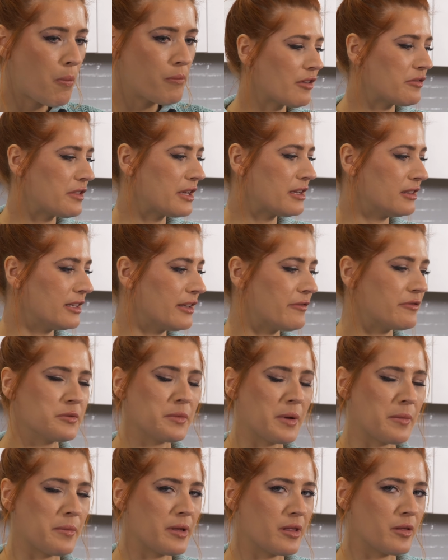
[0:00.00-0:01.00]
I think Liv's
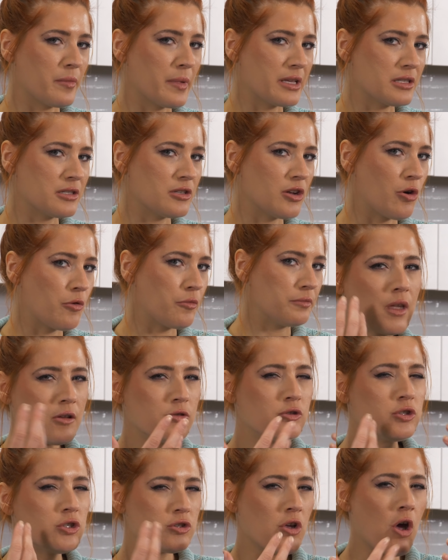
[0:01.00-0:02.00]
might be the best dough.
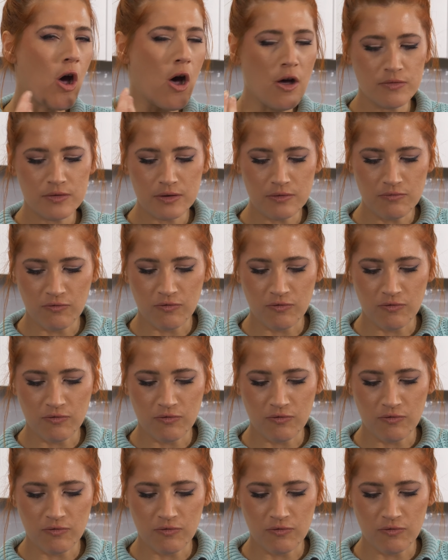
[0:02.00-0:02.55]
It's soft and